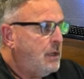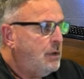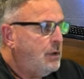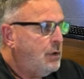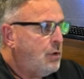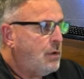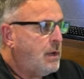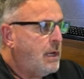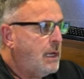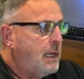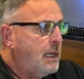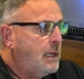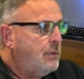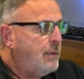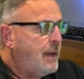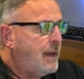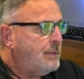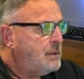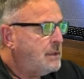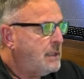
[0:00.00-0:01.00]
Cooking in
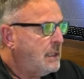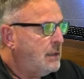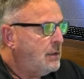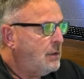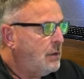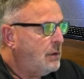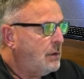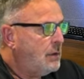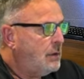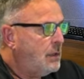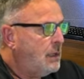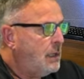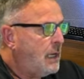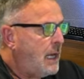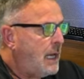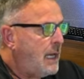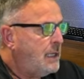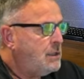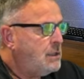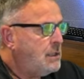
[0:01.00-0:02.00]
rapeseed oil,
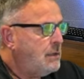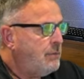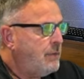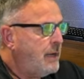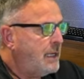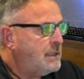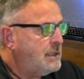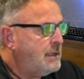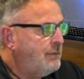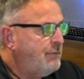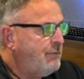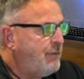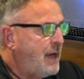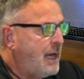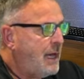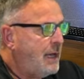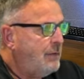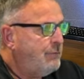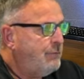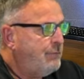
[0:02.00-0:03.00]
hygiene rating
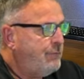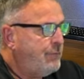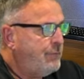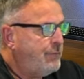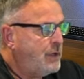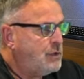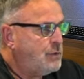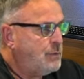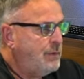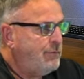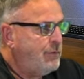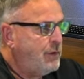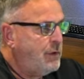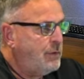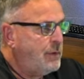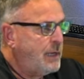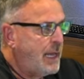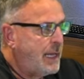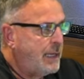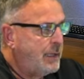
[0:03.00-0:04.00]
5, fish
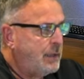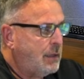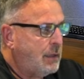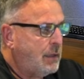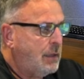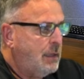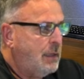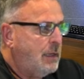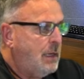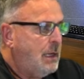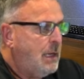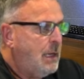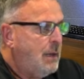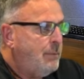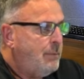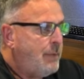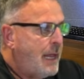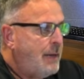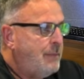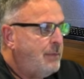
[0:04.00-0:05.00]
reviewed haddock,
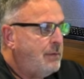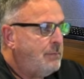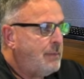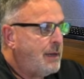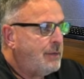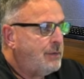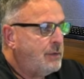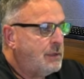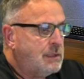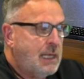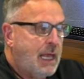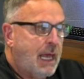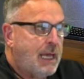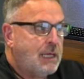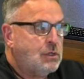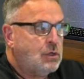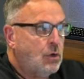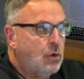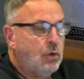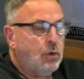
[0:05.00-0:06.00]
payment methods
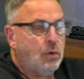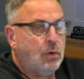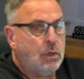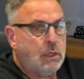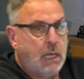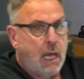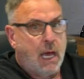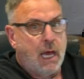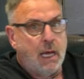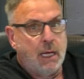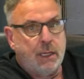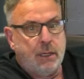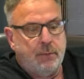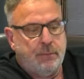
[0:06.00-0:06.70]
cash or card.